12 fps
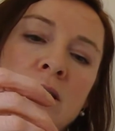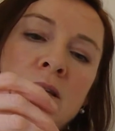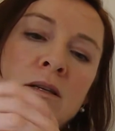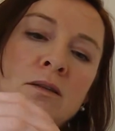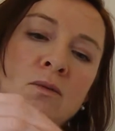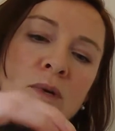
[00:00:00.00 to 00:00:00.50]

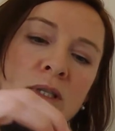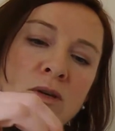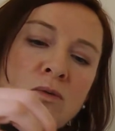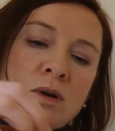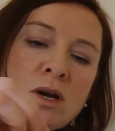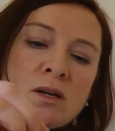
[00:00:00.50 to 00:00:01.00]
So what's
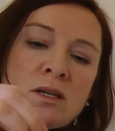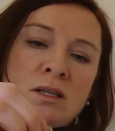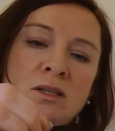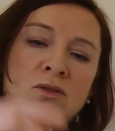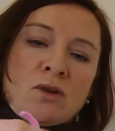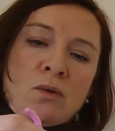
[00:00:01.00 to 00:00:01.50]
going on in the
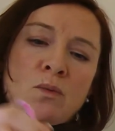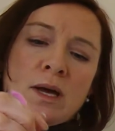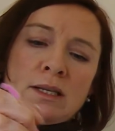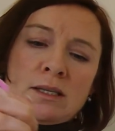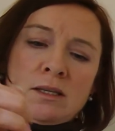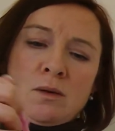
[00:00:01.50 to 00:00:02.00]
story?
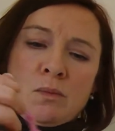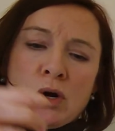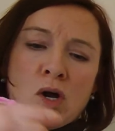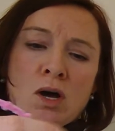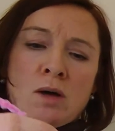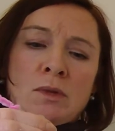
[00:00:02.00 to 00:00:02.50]
What's the
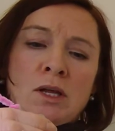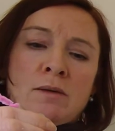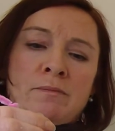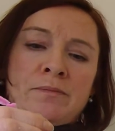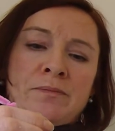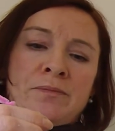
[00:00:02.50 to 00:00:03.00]
problem?